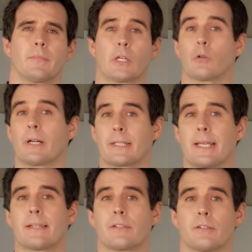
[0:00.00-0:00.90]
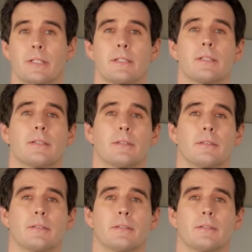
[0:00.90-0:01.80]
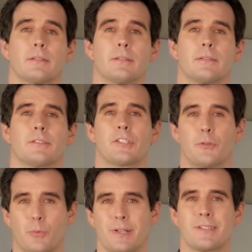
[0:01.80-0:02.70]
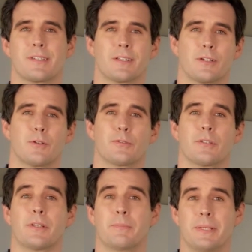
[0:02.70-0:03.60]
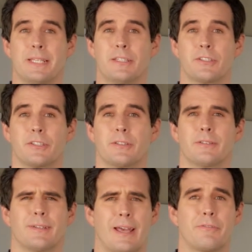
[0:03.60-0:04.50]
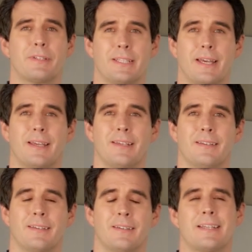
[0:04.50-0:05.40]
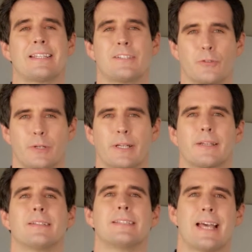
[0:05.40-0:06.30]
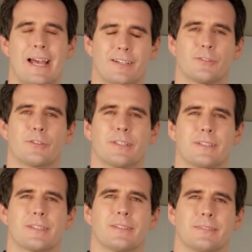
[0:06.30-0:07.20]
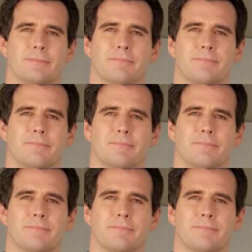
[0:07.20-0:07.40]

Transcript: The correct answer is she wants to go to the beach every day and drink daiquiris.